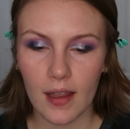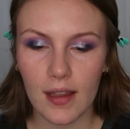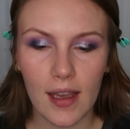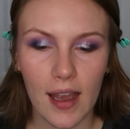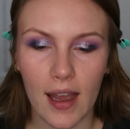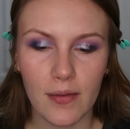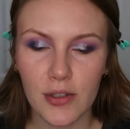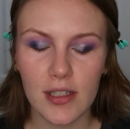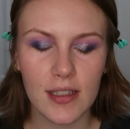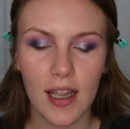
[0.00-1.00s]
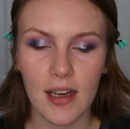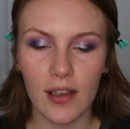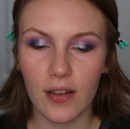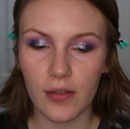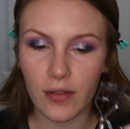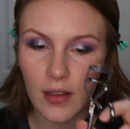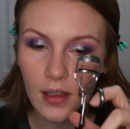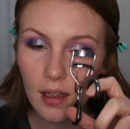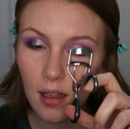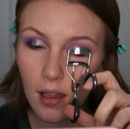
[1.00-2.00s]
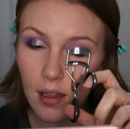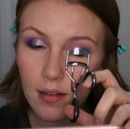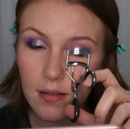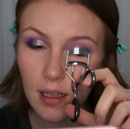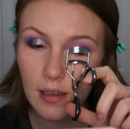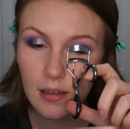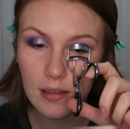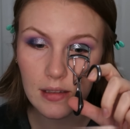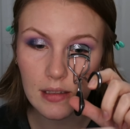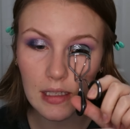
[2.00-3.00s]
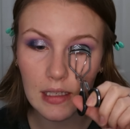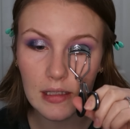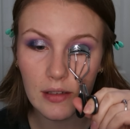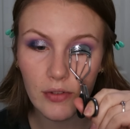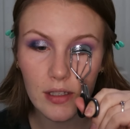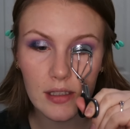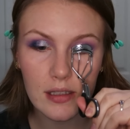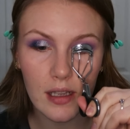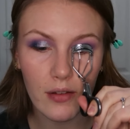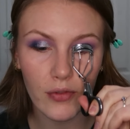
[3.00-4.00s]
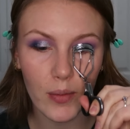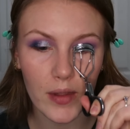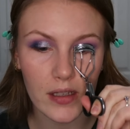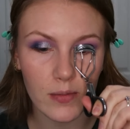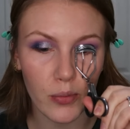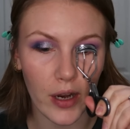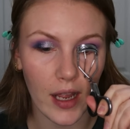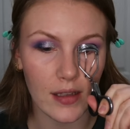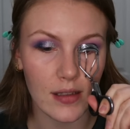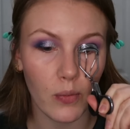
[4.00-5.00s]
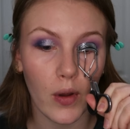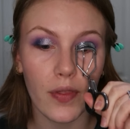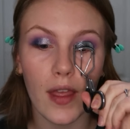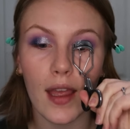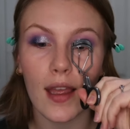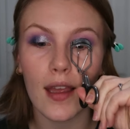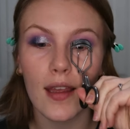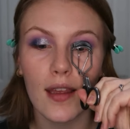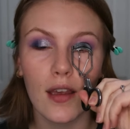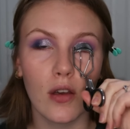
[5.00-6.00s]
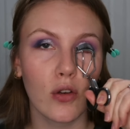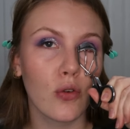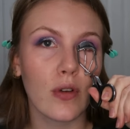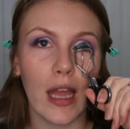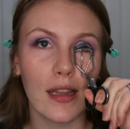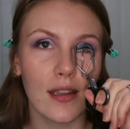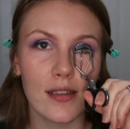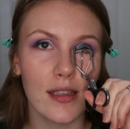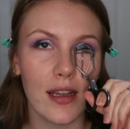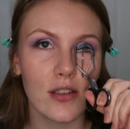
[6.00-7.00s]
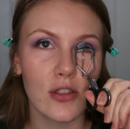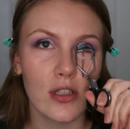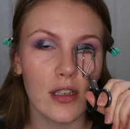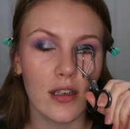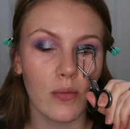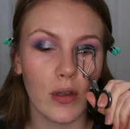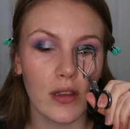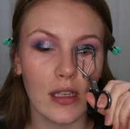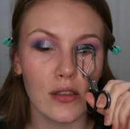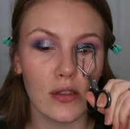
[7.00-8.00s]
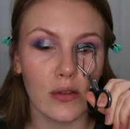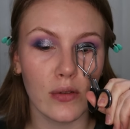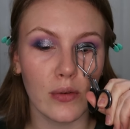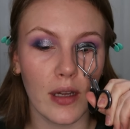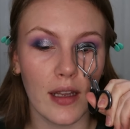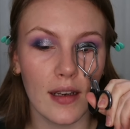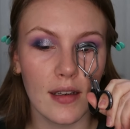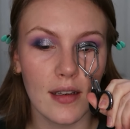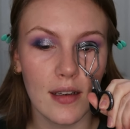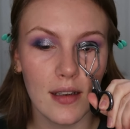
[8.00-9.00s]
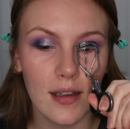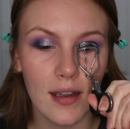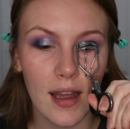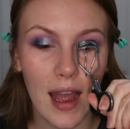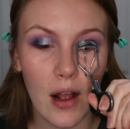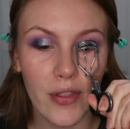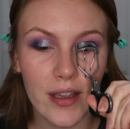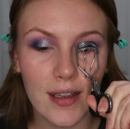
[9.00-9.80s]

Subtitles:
yeah, I'm just kind of excited to see different stuff from these brands and what they create this next year and what they do and how they